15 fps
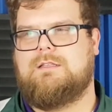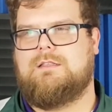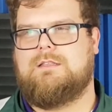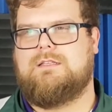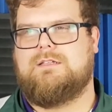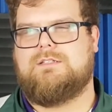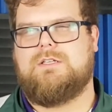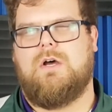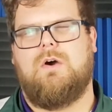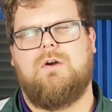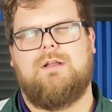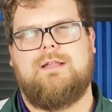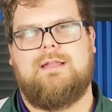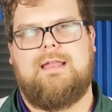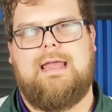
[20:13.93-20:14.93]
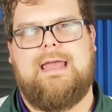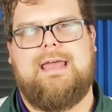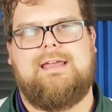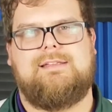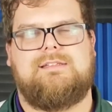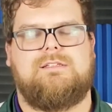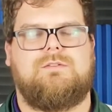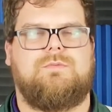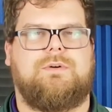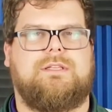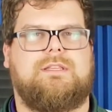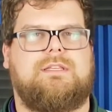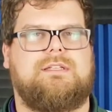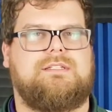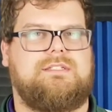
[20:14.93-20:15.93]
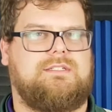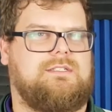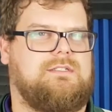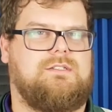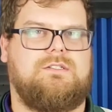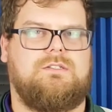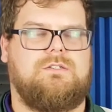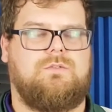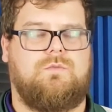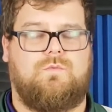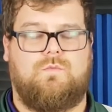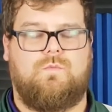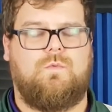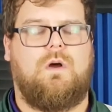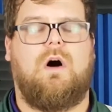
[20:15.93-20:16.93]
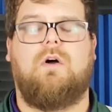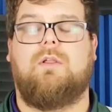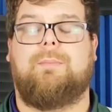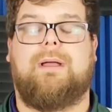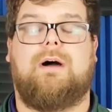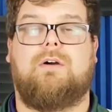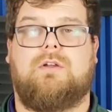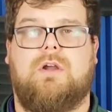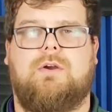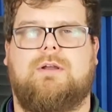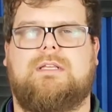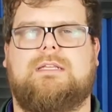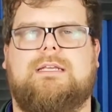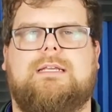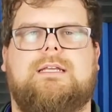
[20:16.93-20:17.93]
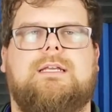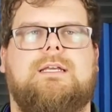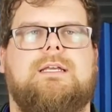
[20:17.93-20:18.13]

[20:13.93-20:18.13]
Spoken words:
The targeted ads is what this is all about currently.